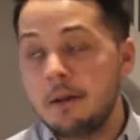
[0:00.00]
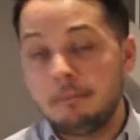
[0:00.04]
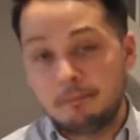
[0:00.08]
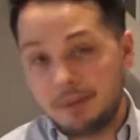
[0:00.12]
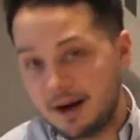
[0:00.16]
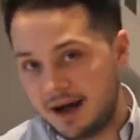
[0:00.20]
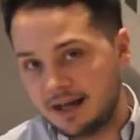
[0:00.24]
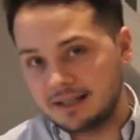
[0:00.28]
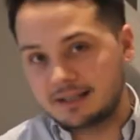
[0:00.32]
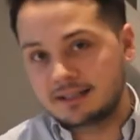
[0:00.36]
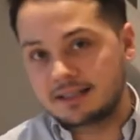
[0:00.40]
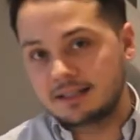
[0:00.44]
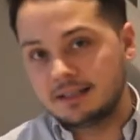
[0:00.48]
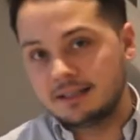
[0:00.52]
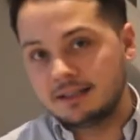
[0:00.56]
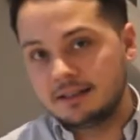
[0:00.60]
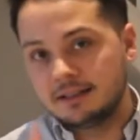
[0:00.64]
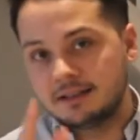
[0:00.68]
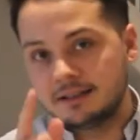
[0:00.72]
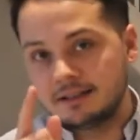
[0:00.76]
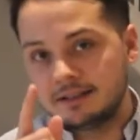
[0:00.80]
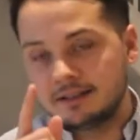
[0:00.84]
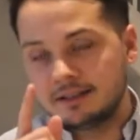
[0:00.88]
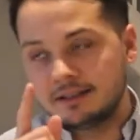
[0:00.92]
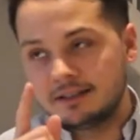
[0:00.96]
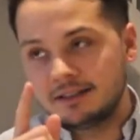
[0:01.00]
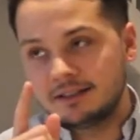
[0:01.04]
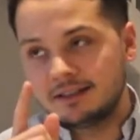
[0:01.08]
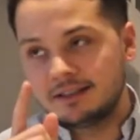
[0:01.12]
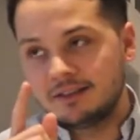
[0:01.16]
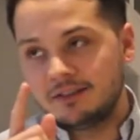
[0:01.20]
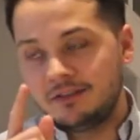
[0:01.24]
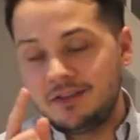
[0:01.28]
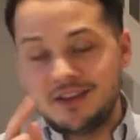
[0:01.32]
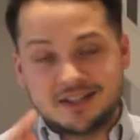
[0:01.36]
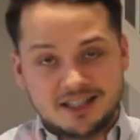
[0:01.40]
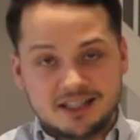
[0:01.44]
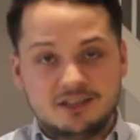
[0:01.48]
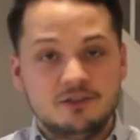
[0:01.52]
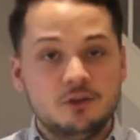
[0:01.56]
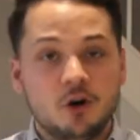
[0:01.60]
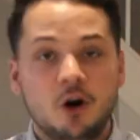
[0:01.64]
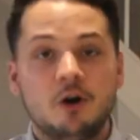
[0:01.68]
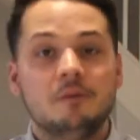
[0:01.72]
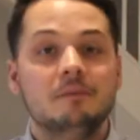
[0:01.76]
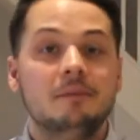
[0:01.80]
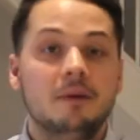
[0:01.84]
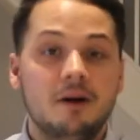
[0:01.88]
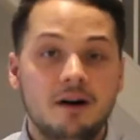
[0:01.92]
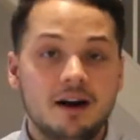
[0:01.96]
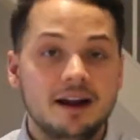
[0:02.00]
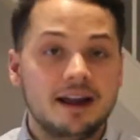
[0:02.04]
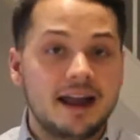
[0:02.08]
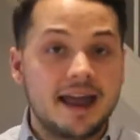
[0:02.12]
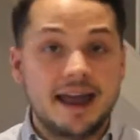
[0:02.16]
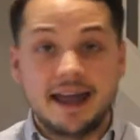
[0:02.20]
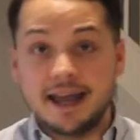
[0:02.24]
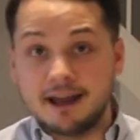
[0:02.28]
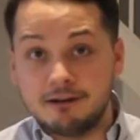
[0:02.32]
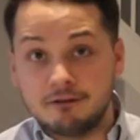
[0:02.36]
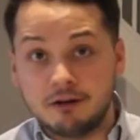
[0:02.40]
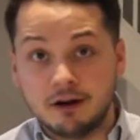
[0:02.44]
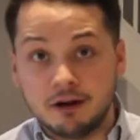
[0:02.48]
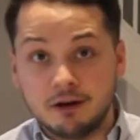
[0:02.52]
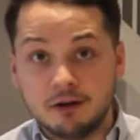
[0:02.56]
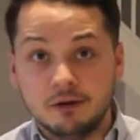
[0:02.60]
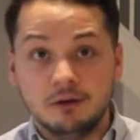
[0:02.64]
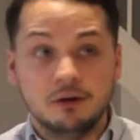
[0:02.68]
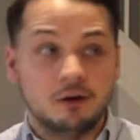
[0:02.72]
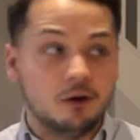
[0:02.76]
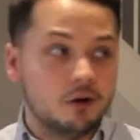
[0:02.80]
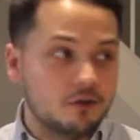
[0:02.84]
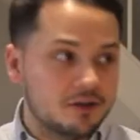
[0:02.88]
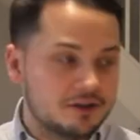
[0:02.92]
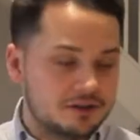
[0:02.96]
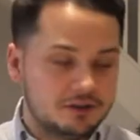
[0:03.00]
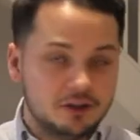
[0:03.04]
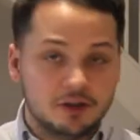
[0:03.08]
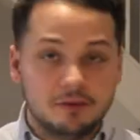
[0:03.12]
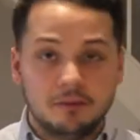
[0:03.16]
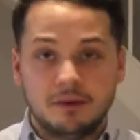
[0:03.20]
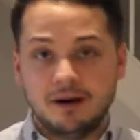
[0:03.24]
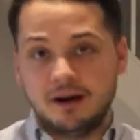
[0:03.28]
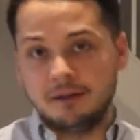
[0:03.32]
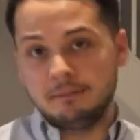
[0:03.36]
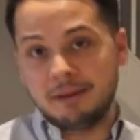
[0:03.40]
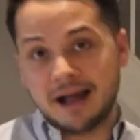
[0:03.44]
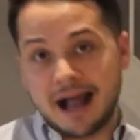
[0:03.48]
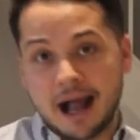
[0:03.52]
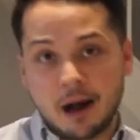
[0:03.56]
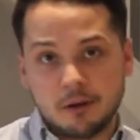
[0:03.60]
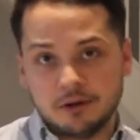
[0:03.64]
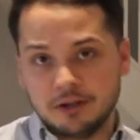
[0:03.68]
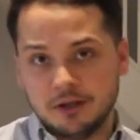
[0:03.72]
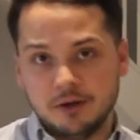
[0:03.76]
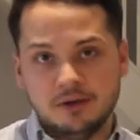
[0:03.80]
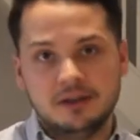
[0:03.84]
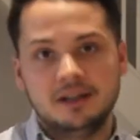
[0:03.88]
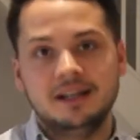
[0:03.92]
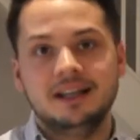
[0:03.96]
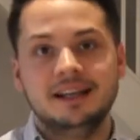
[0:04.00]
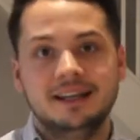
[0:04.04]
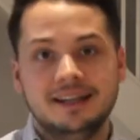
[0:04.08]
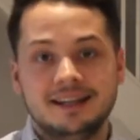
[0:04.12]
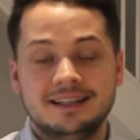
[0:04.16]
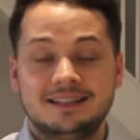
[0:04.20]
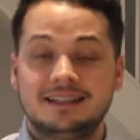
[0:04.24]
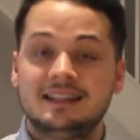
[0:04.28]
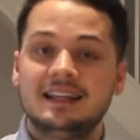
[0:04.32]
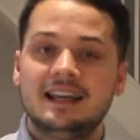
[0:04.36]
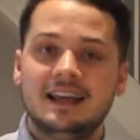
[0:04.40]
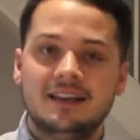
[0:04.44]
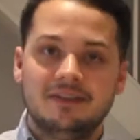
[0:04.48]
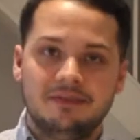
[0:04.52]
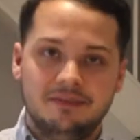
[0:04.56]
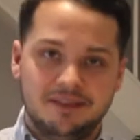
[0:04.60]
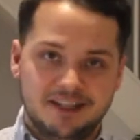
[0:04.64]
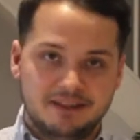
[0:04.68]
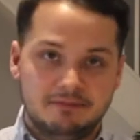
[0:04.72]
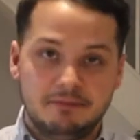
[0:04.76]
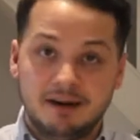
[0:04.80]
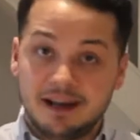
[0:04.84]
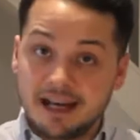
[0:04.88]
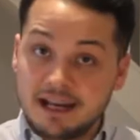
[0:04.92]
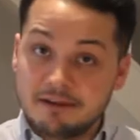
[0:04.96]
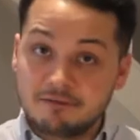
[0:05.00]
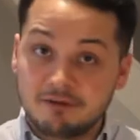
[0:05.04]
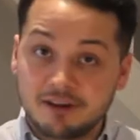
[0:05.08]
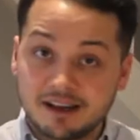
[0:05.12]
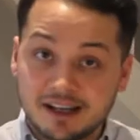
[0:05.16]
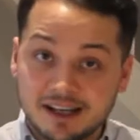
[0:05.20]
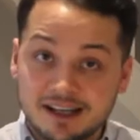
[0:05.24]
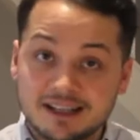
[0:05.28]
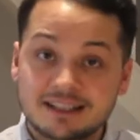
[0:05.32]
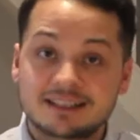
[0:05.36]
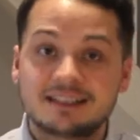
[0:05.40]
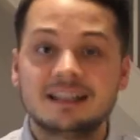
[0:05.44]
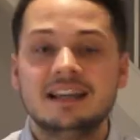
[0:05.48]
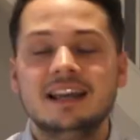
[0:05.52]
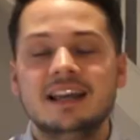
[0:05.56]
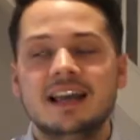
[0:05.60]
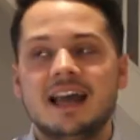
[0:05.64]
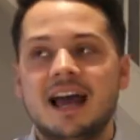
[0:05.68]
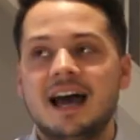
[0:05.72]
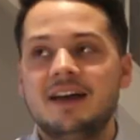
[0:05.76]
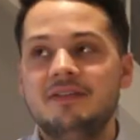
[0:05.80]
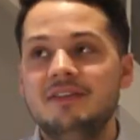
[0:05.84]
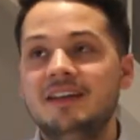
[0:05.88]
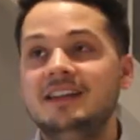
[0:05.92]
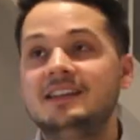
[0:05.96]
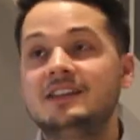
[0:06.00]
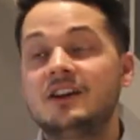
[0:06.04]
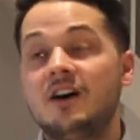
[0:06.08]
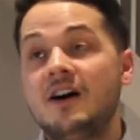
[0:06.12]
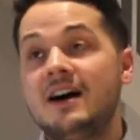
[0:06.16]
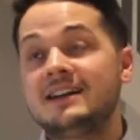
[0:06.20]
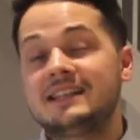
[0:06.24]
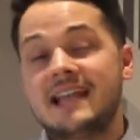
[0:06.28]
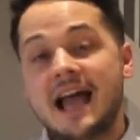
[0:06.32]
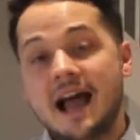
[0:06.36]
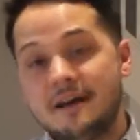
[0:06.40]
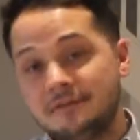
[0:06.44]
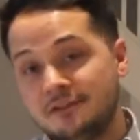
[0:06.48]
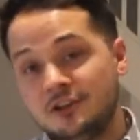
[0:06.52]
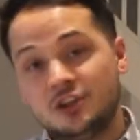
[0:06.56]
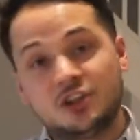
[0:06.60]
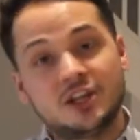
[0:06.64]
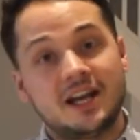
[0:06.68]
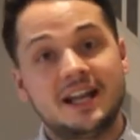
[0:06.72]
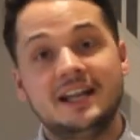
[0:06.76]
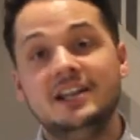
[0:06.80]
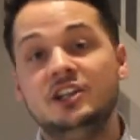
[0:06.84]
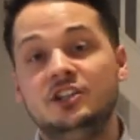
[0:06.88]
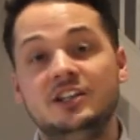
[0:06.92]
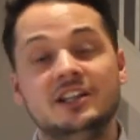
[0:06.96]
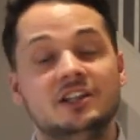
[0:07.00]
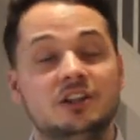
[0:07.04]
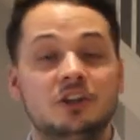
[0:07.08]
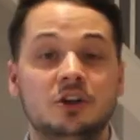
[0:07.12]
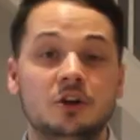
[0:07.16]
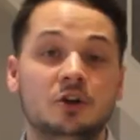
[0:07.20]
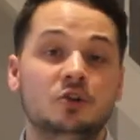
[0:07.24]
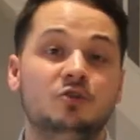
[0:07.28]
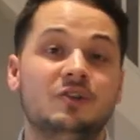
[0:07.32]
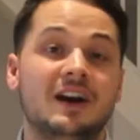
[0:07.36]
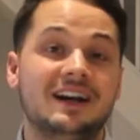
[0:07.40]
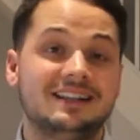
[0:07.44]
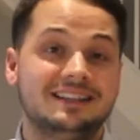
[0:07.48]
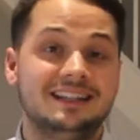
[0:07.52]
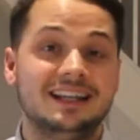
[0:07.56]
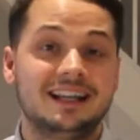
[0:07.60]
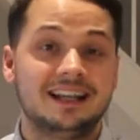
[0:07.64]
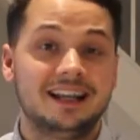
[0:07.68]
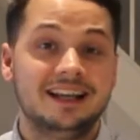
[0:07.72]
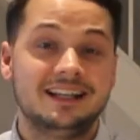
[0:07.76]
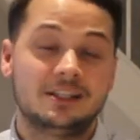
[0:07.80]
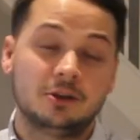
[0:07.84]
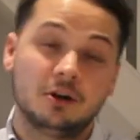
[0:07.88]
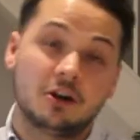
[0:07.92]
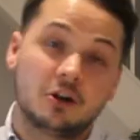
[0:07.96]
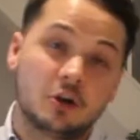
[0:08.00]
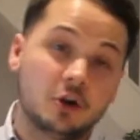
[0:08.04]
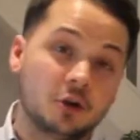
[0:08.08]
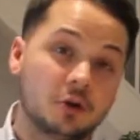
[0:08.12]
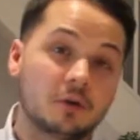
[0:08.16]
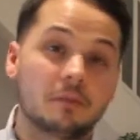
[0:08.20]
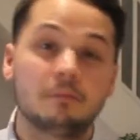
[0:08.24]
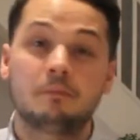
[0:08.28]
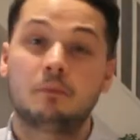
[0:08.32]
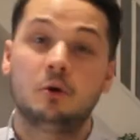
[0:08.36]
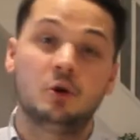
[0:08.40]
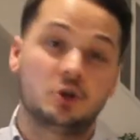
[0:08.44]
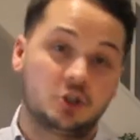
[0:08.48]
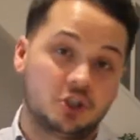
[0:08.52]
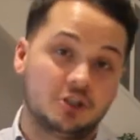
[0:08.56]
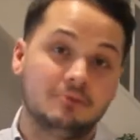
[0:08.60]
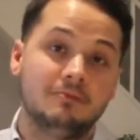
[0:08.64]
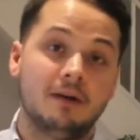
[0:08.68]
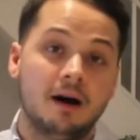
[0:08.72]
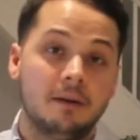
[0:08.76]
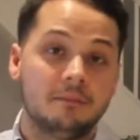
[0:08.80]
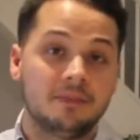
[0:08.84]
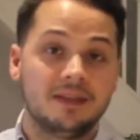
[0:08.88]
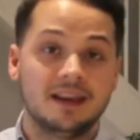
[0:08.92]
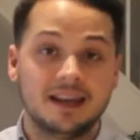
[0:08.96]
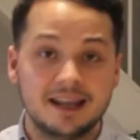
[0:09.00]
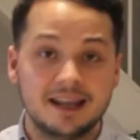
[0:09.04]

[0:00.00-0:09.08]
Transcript: But this is not my aero or this is not my power unit list. This is my livery list. And these guys haven't changed it too drastically, so I couldn't push them up the